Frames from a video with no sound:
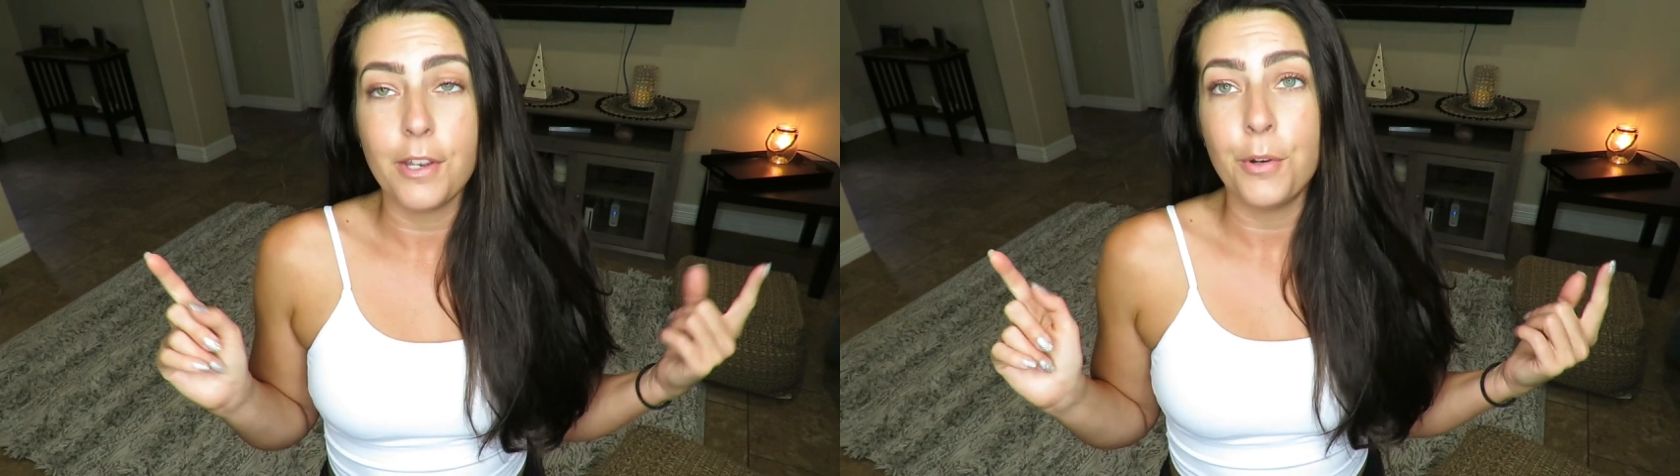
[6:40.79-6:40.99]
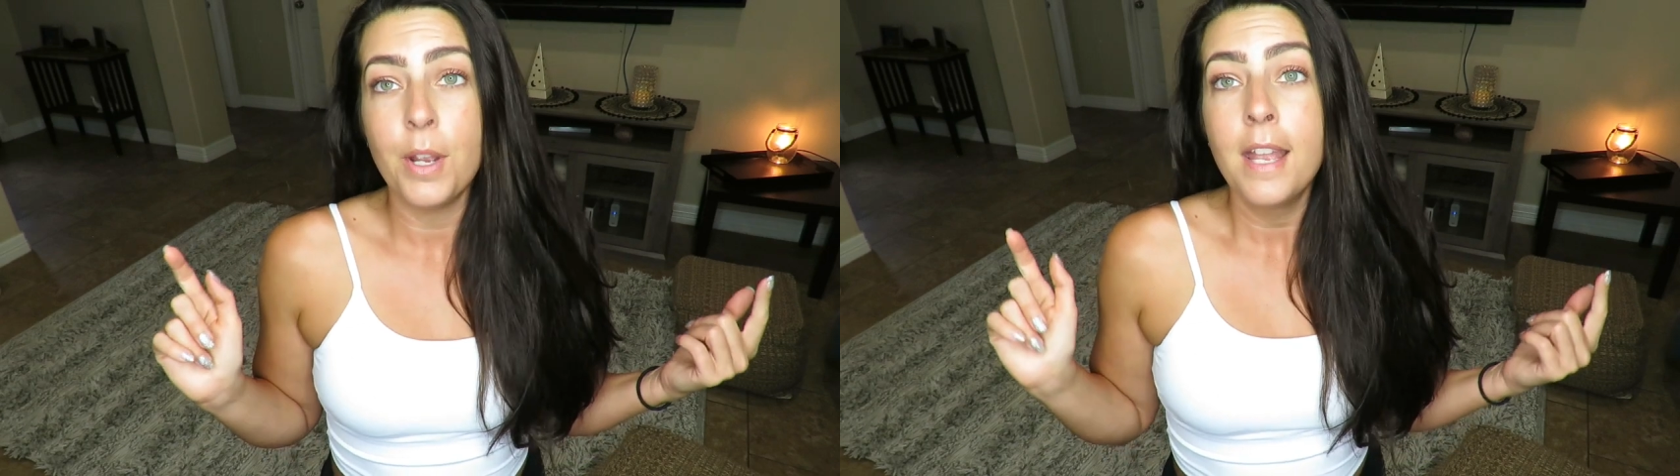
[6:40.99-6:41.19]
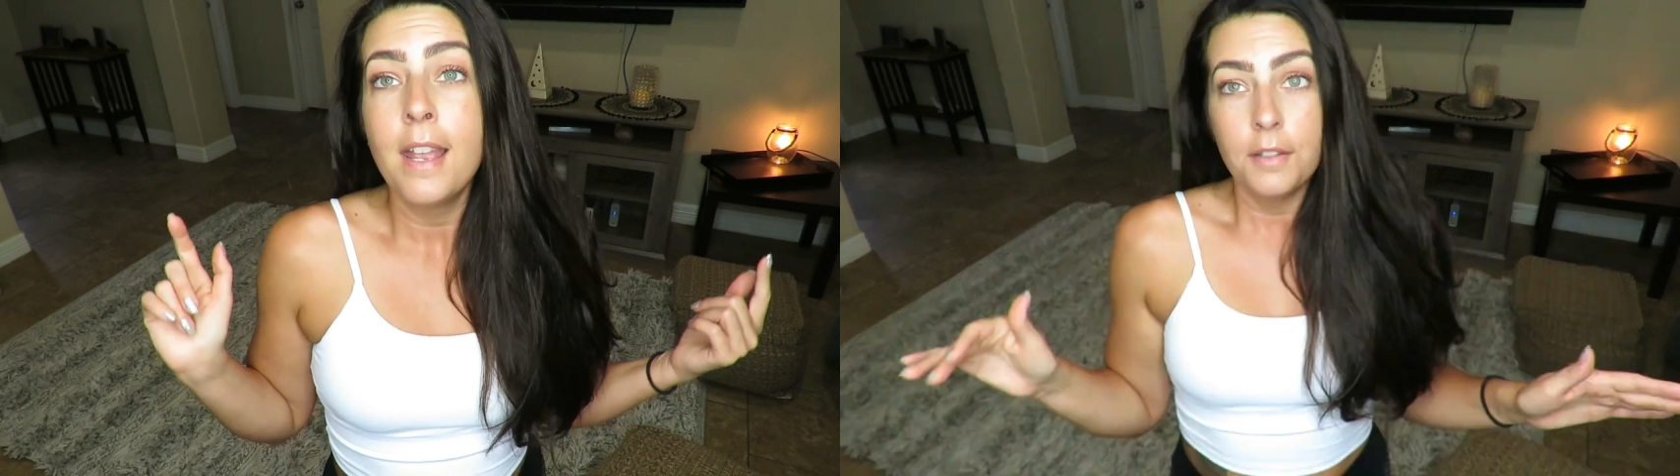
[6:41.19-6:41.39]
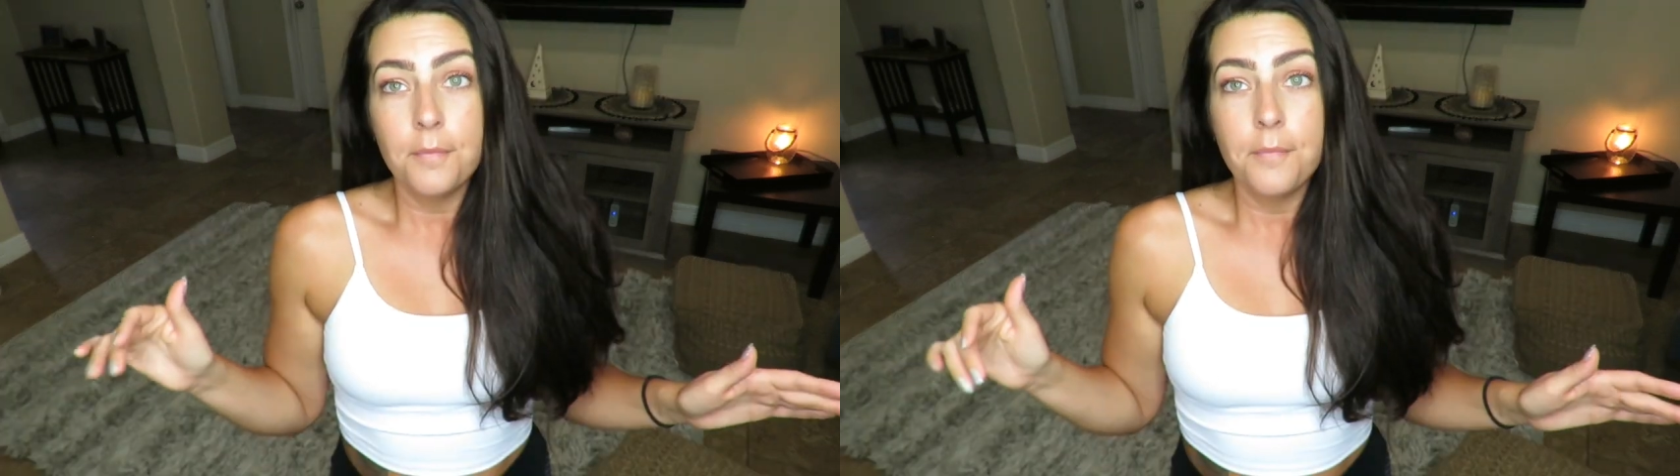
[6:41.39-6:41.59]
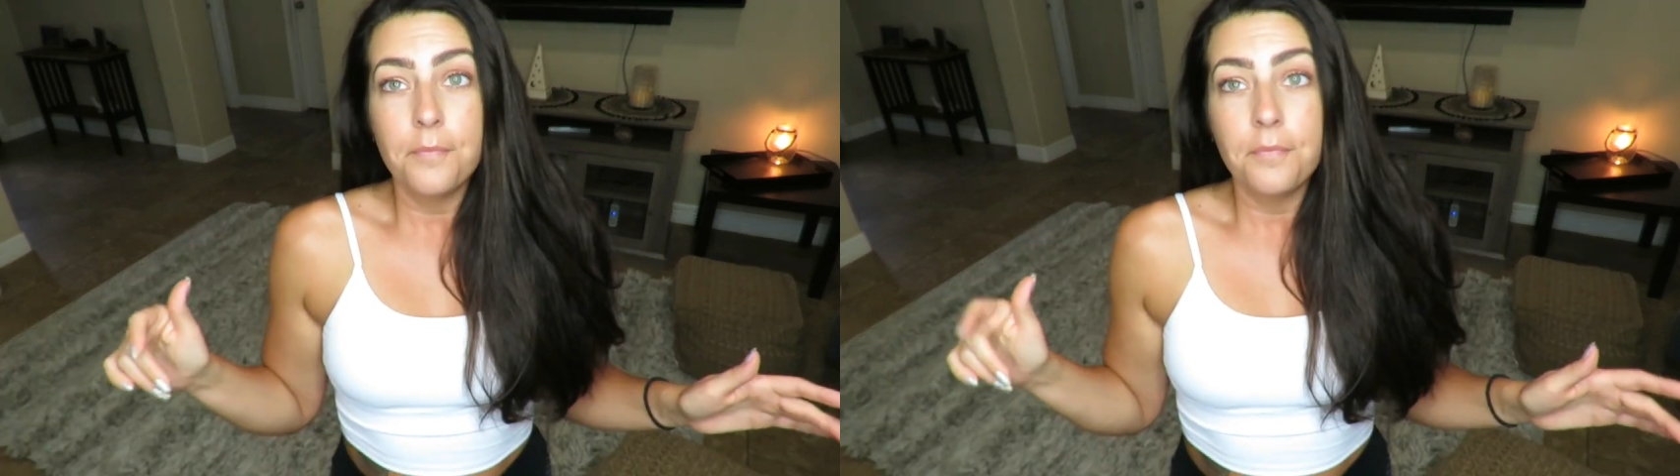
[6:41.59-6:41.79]
So
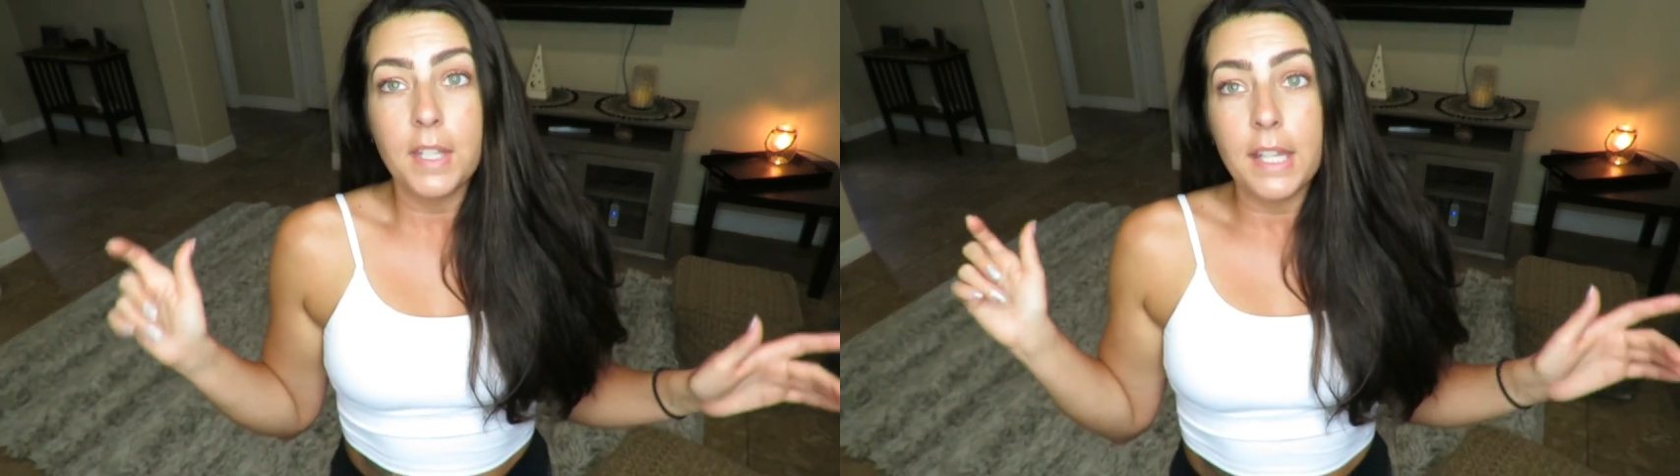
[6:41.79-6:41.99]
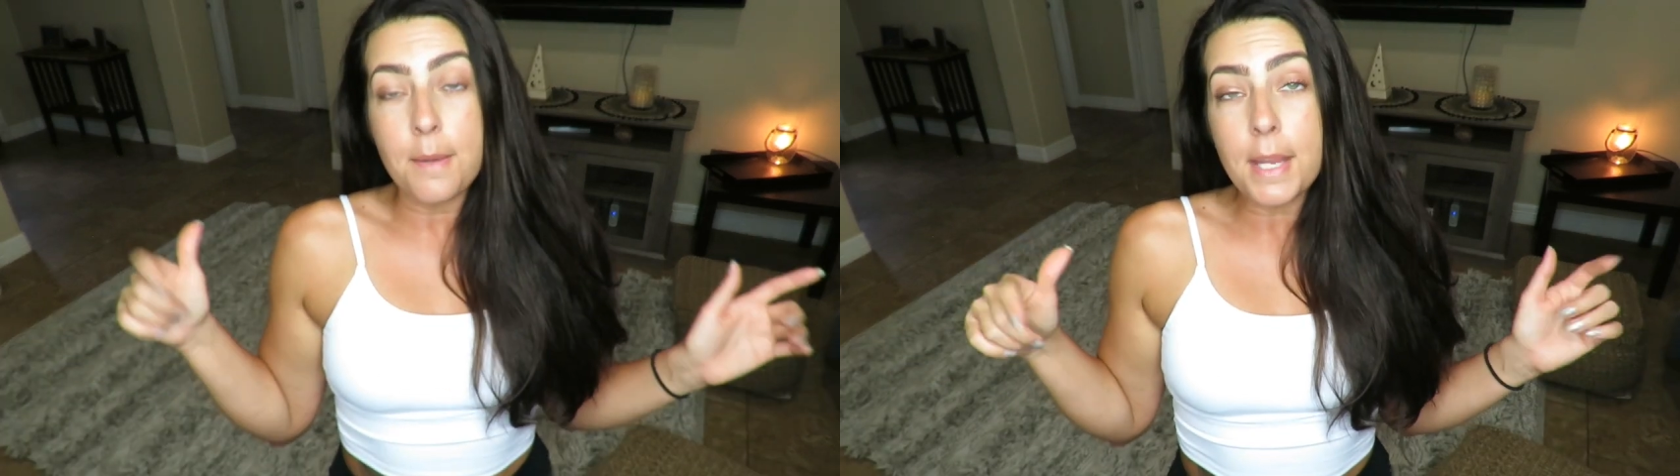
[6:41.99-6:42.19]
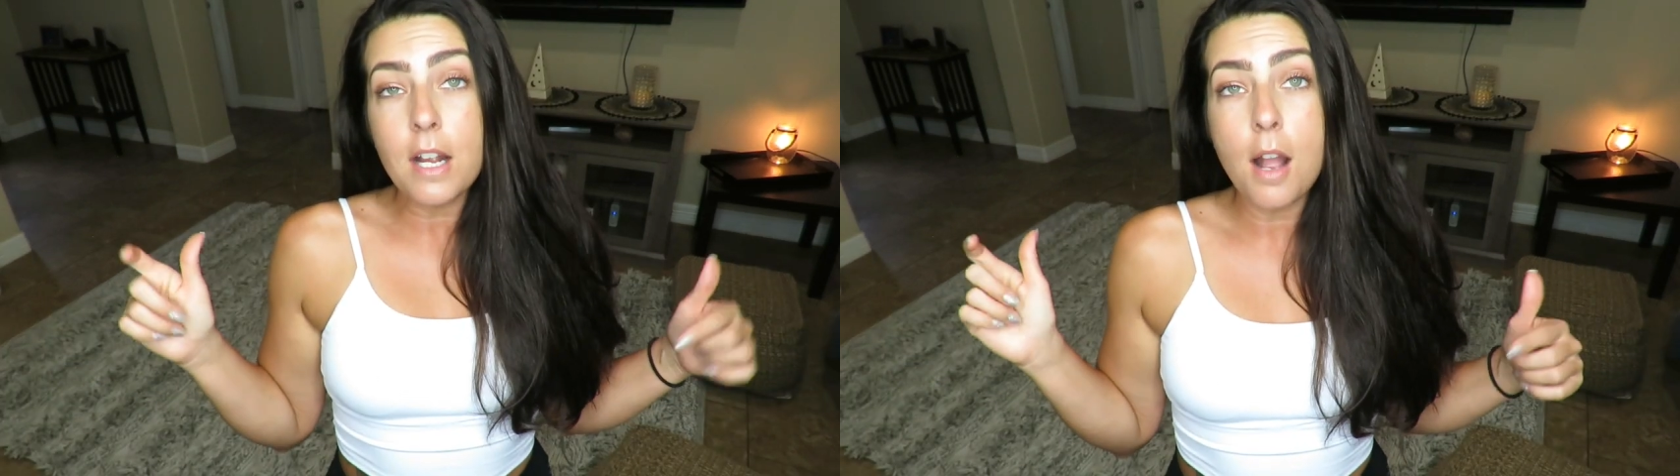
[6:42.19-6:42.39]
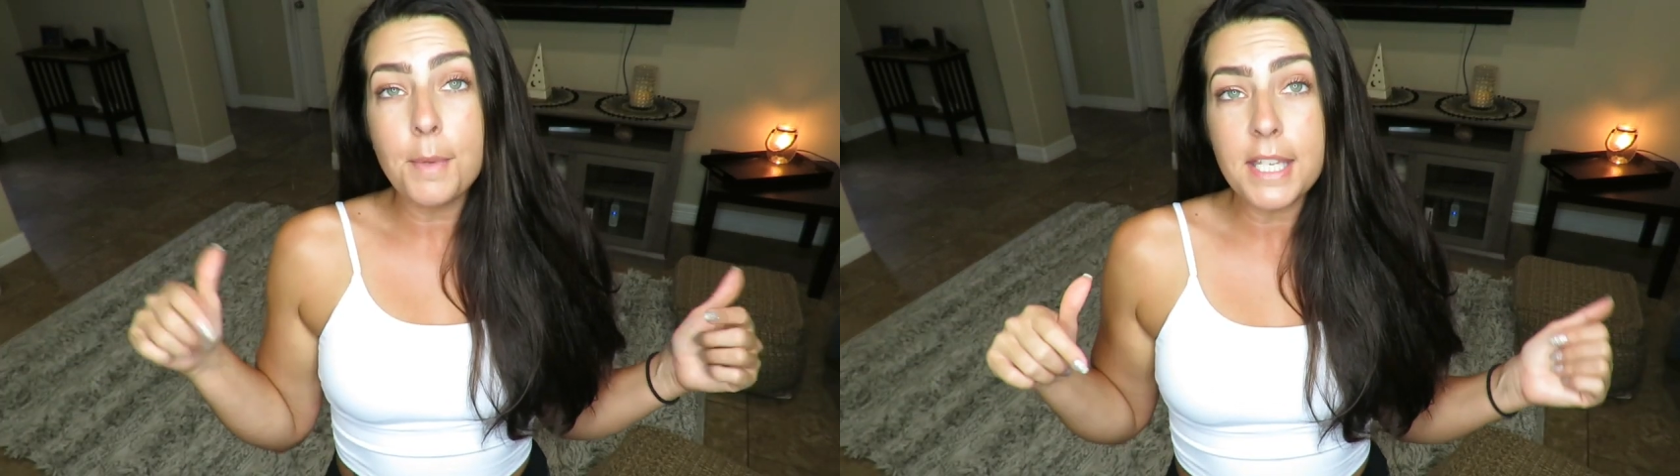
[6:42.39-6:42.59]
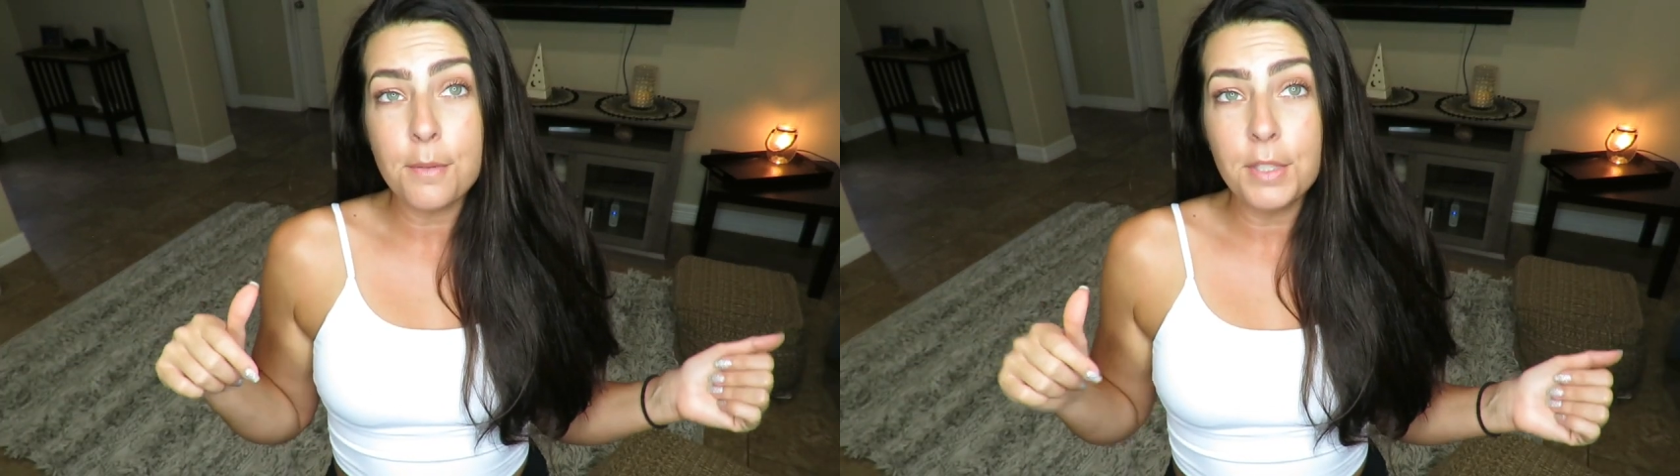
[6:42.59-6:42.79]
leave me a
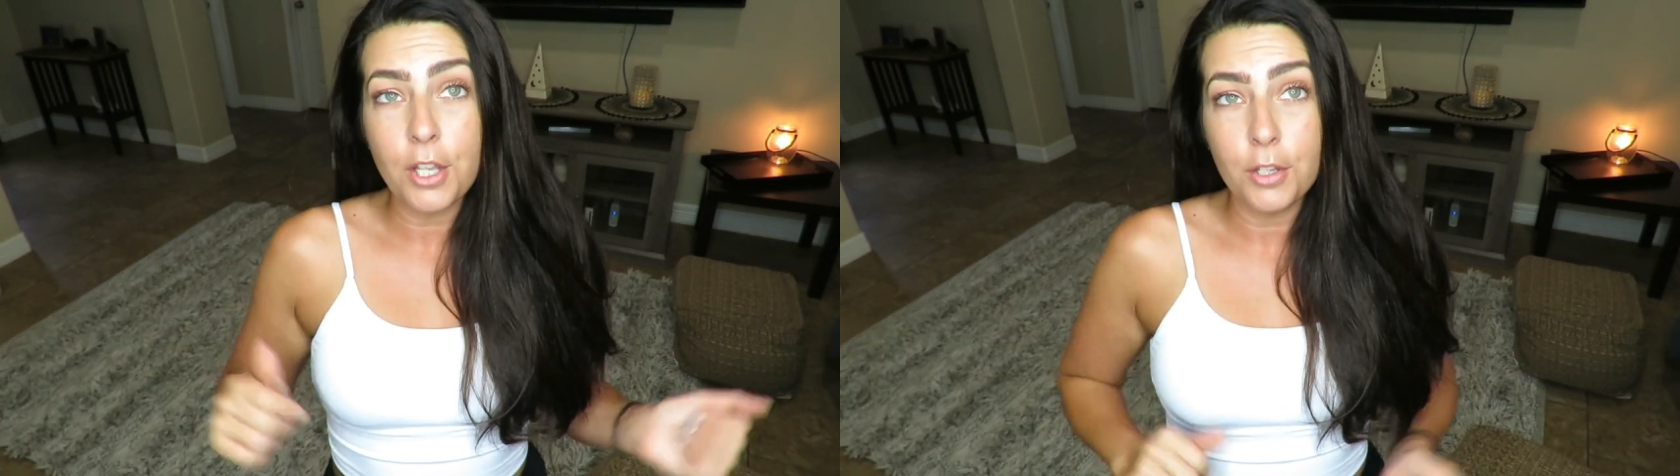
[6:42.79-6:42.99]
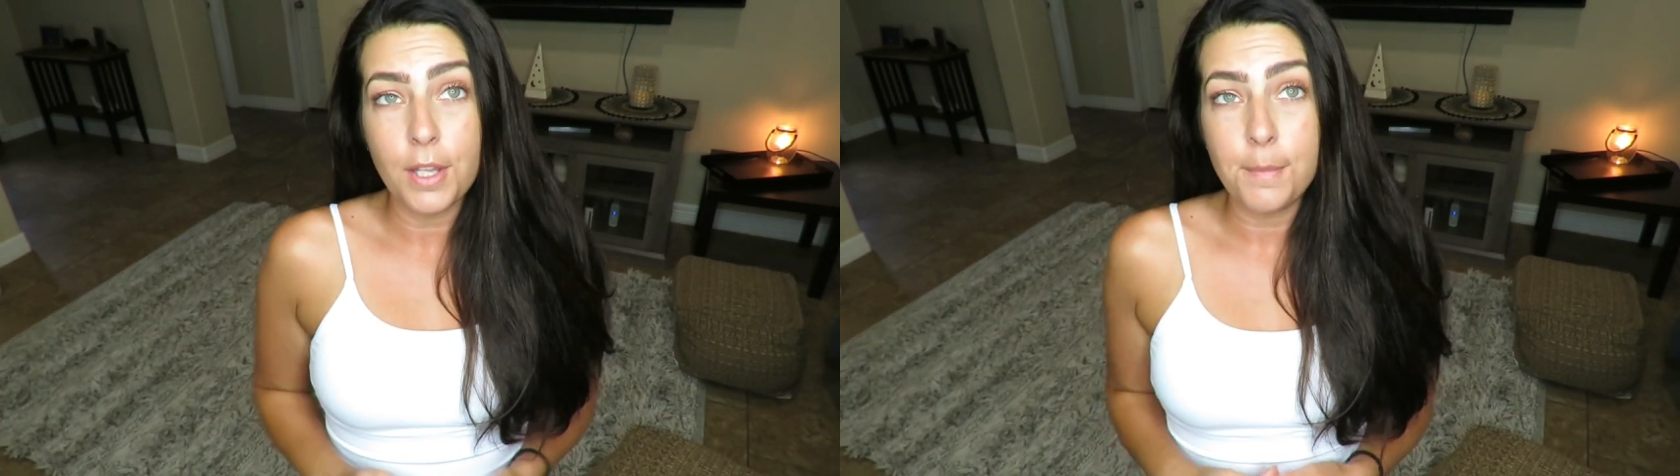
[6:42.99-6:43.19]
comment down below.